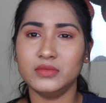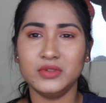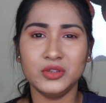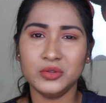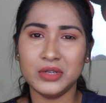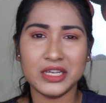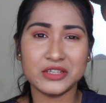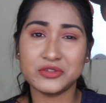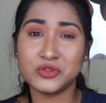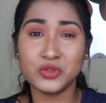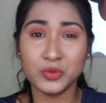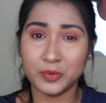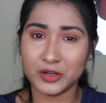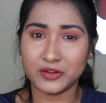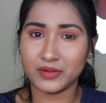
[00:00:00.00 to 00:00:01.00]
you know, like
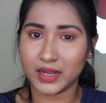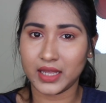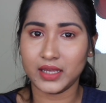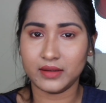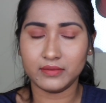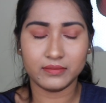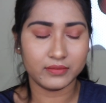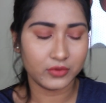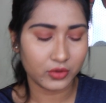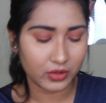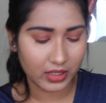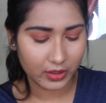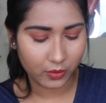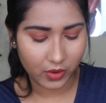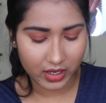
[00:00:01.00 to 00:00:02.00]
super drying, you know,
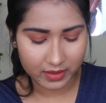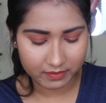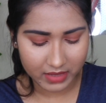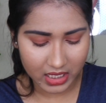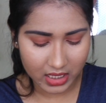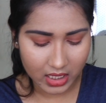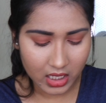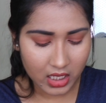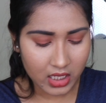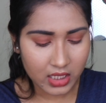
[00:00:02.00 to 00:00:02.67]
like what I mean.